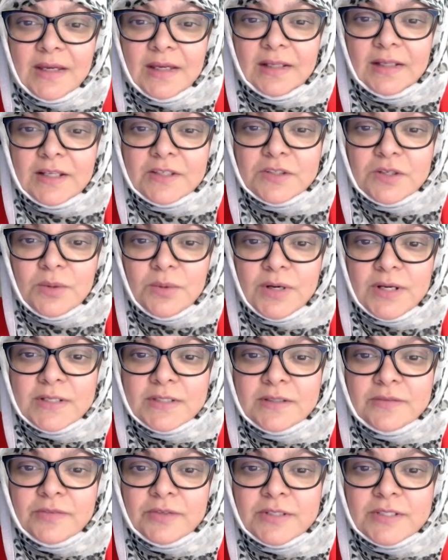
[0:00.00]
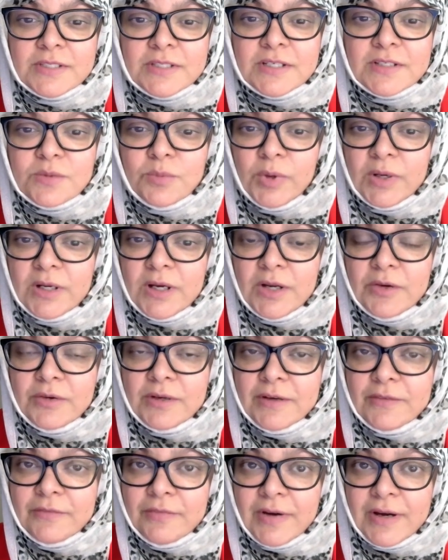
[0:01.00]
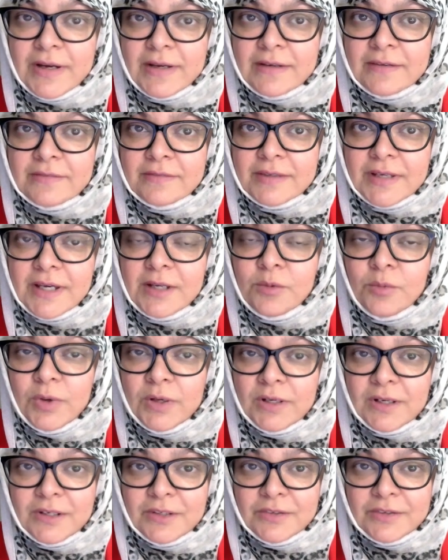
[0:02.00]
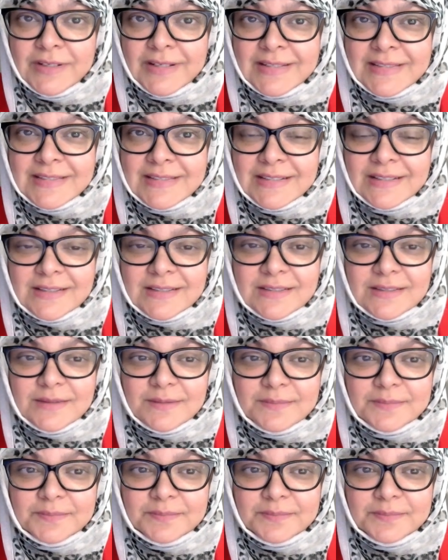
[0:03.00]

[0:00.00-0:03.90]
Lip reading: Let's go on to verses 105 and 106.